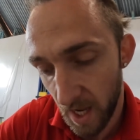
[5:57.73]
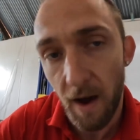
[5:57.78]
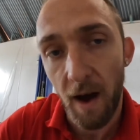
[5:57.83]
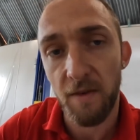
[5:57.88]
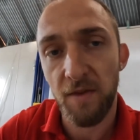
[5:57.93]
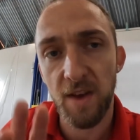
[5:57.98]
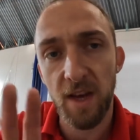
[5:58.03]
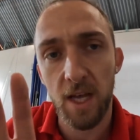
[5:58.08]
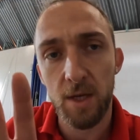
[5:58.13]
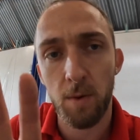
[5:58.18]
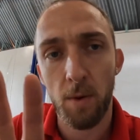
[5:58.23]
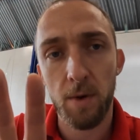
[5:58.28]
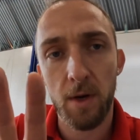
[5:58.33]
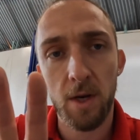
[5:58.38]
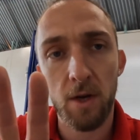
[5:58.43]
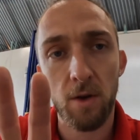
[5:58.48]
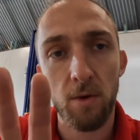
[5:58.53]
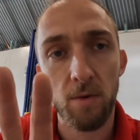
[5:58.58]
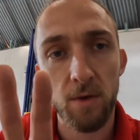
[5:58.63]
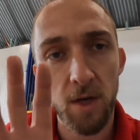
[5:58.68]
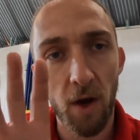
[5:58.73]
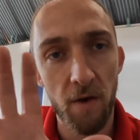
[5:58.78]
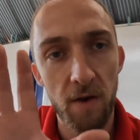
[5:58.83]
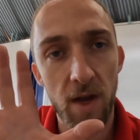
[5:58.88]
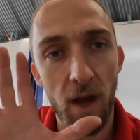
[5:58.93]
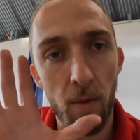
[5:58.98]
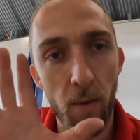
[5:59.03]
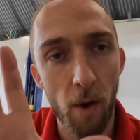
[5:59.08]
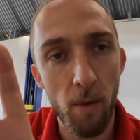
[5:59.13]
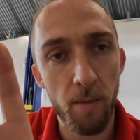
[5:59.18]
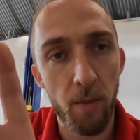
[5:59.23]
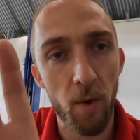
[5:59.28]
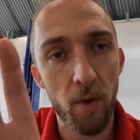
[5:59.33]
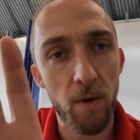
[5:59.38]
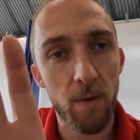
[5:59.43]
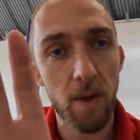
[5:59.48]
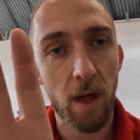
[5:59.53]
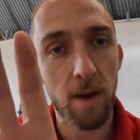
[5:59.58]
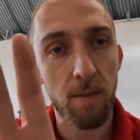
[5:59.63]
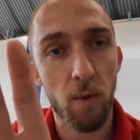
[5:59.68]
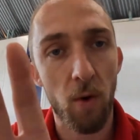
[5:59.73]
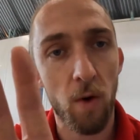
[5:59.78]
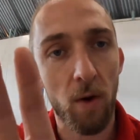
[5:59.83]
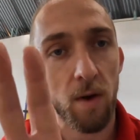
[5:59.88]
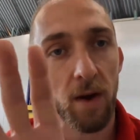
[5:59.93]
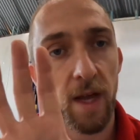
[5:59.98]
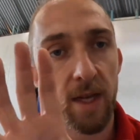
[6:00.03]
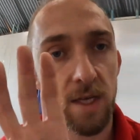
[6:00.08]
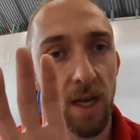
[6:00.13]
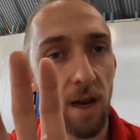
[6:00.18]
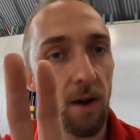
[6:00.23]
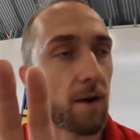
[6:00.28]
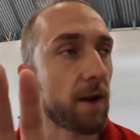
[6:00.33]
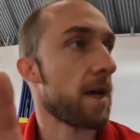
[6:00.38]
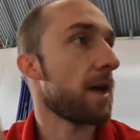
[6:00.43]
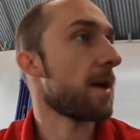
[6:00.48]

I think that's what we're going to do. Sorry, I won't bore you with any more. Let's get on.